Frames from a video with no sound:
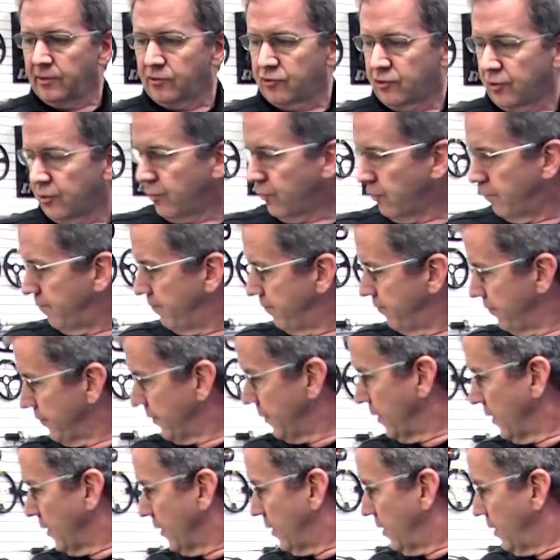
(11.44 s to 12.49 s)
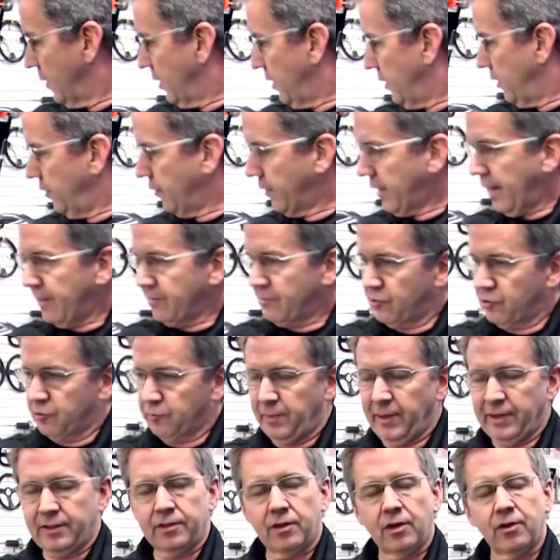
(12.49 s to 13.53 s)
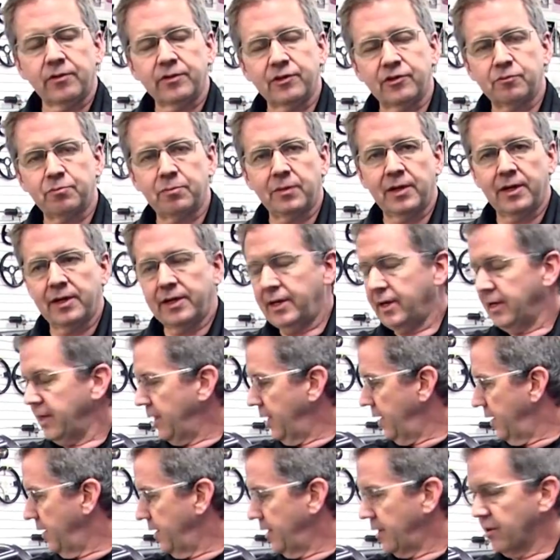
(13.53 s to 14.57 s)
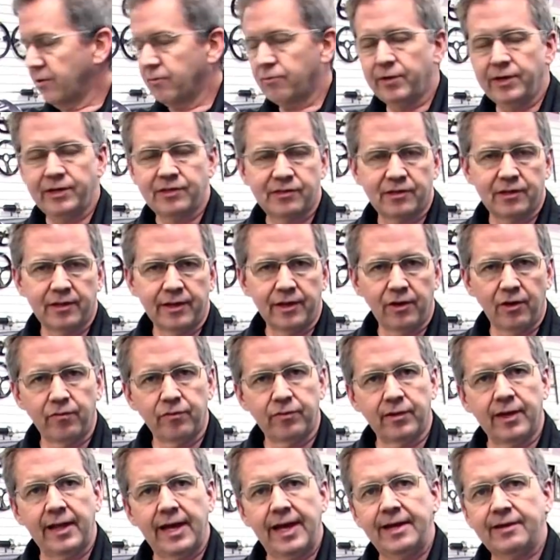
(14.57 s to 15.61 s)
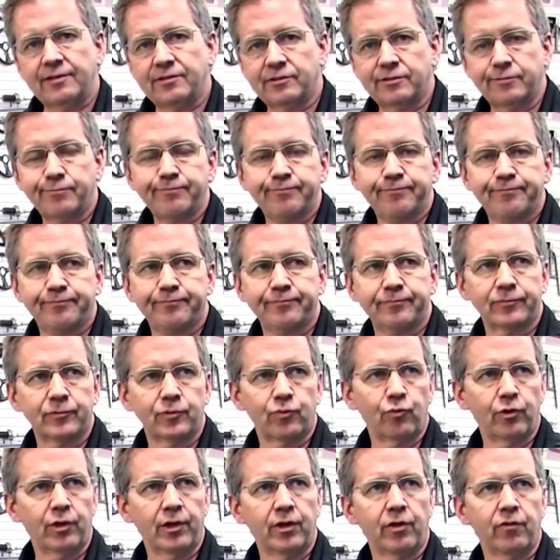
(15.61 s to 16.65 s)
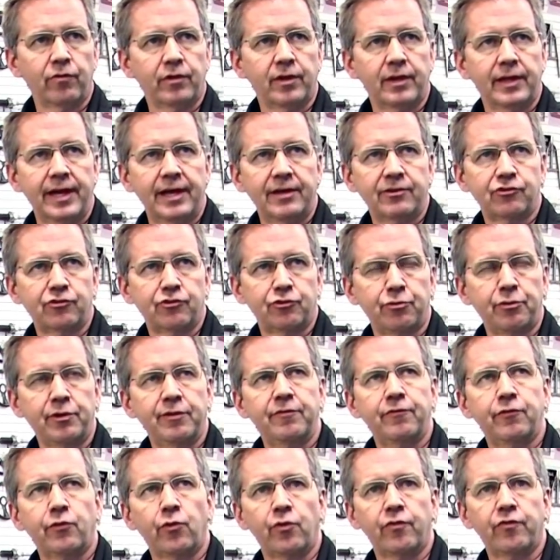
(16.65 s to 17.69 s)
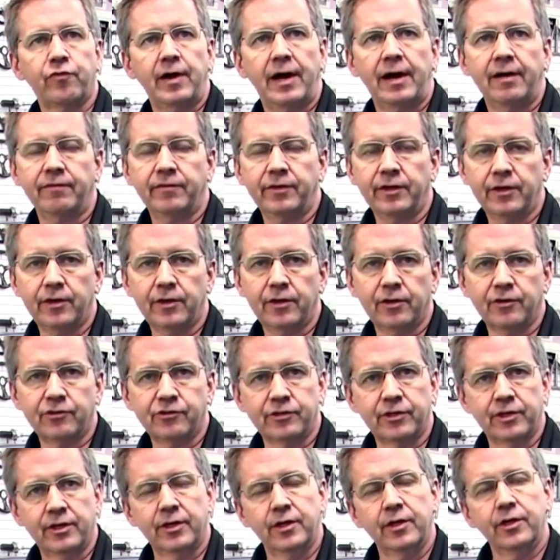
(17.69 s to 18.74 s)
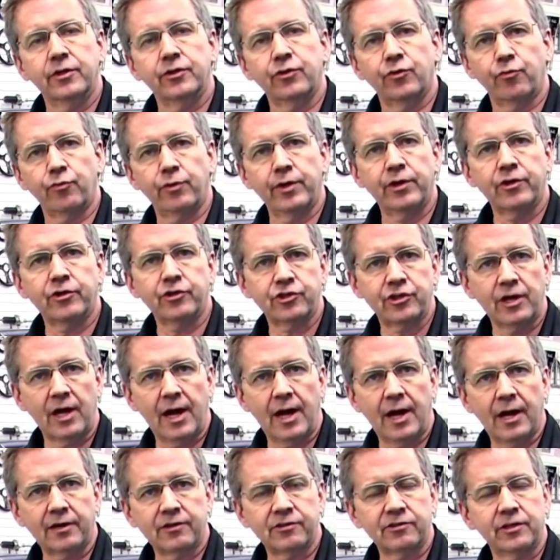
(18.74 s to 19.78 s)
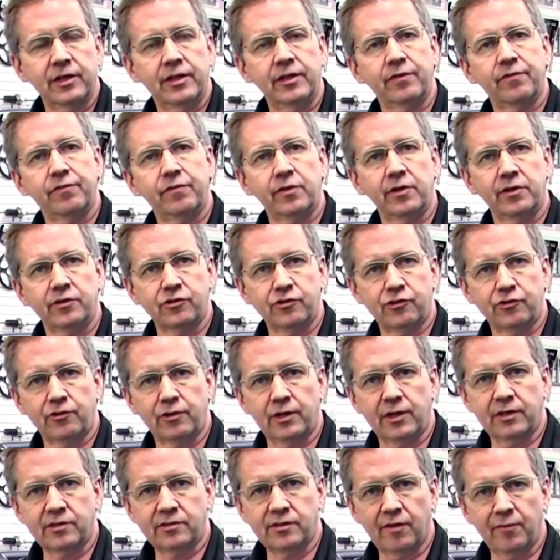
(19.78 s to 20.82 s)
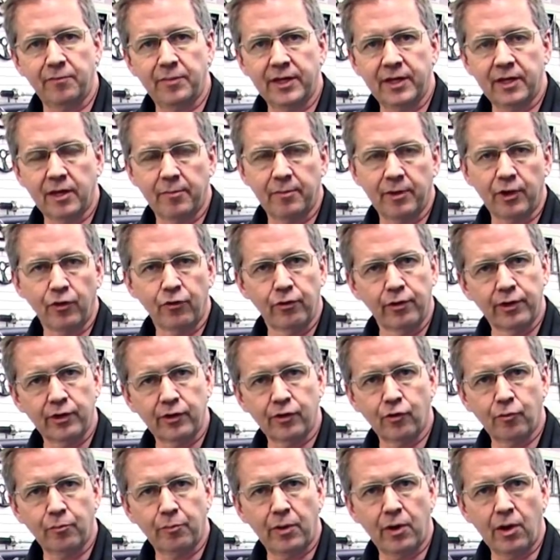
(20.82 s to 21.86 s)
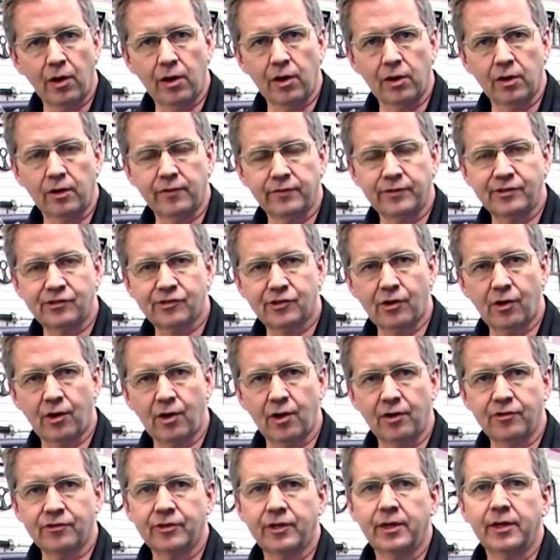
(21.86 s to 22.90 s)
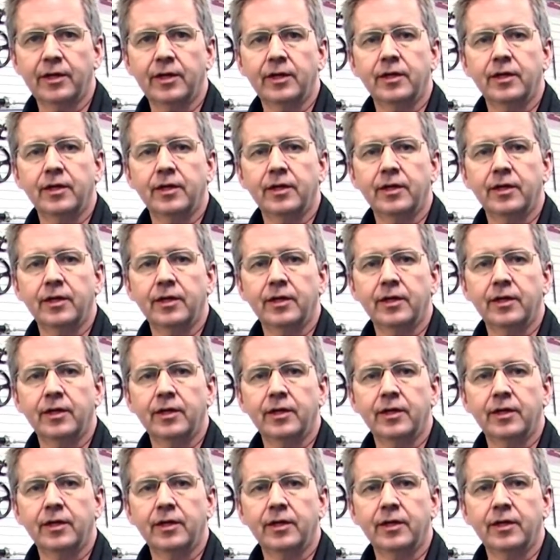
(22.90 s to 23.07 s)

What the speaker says: So you guys have spent all this money, and here recently, over the last 3, 4, 5 years, the rear shocks and the front struts have become a critical part on these cars.